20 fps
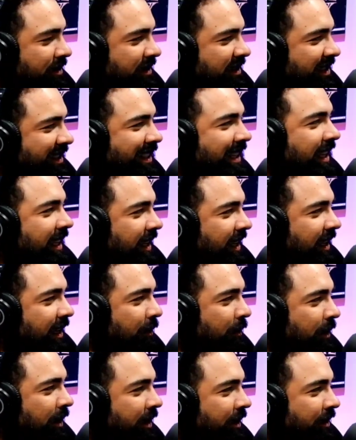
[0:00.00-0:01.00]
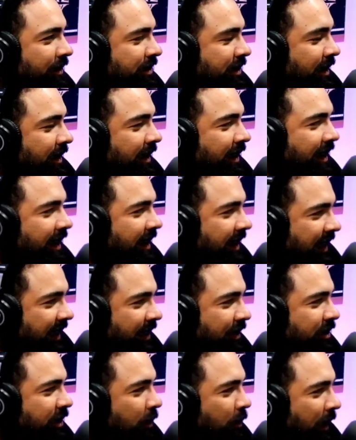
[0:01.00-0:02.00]
And there's a scene in it where there's
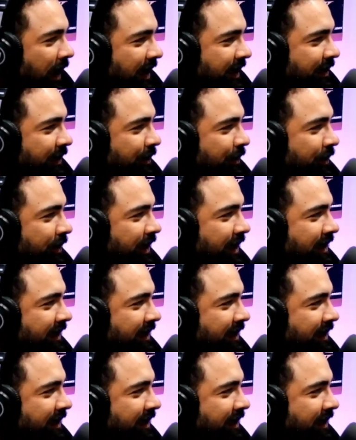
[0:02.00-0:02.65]
a white dude.